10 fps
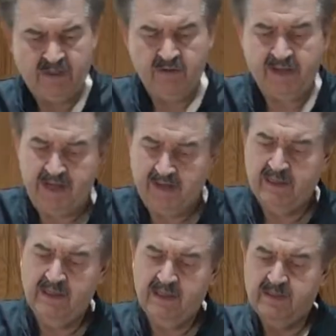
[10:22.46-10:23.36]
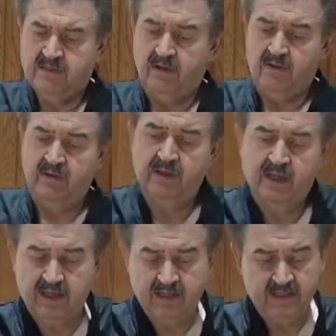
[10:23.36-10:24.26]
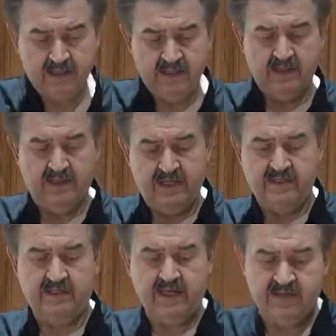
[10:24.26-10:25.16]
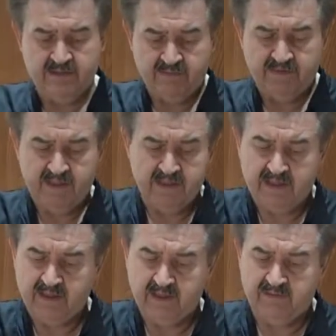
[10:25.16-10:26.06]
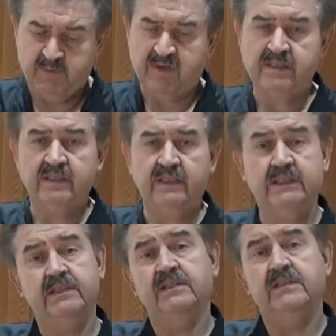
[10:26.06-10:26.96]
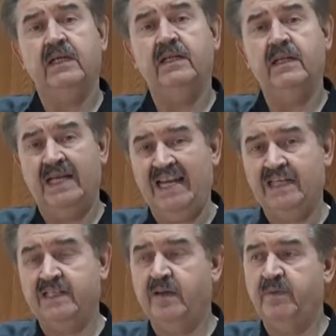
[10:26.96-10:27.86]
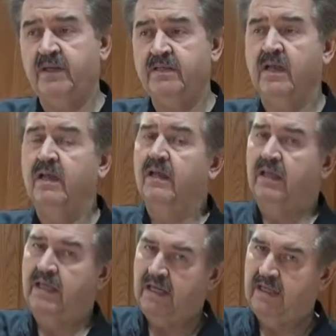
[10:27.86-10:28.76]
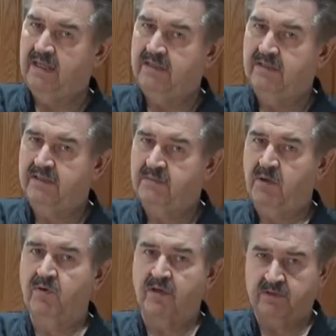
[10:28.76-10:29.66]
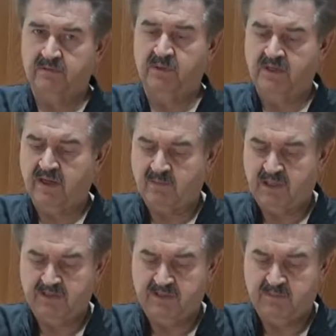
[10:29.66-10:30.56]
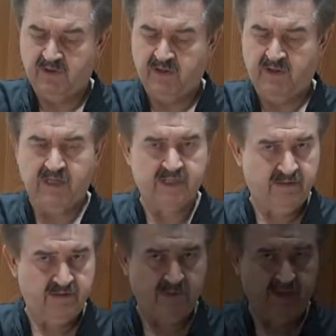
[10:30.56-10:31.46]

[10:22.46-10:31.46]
Okay, so this stage of the presentation is done. Next step is getting it into the smoker. We'll talk about the smoker as soon as we